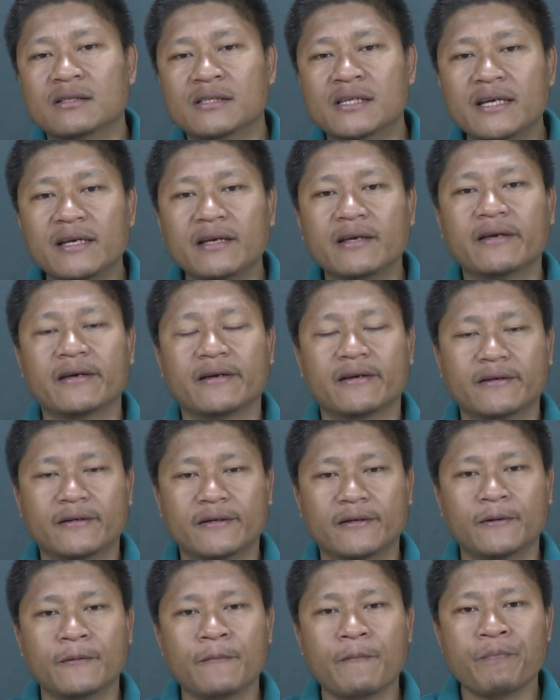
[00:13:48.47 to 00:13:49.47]
thinking.
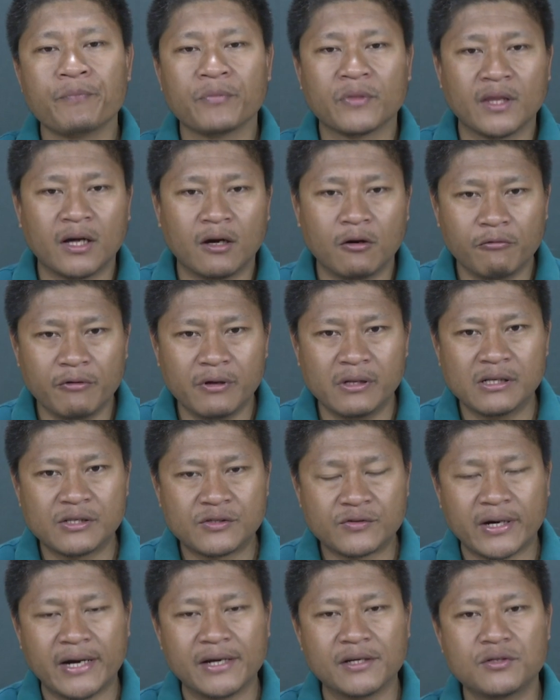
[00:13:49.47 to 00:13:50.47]
Now, we will
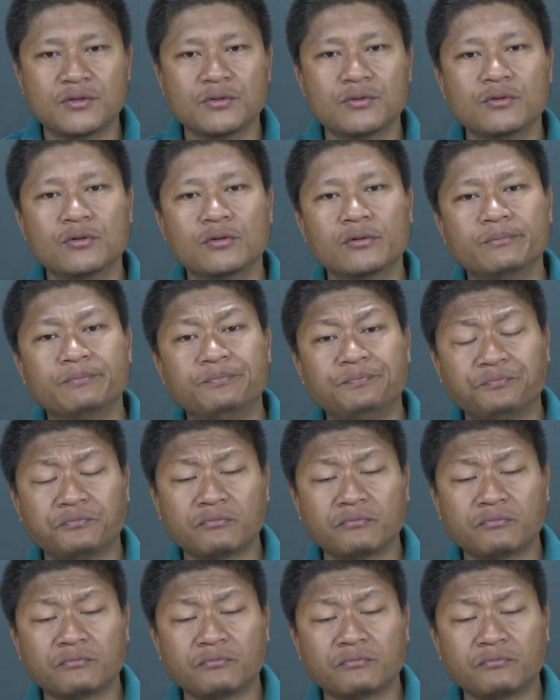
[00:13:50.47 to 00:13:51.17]
try to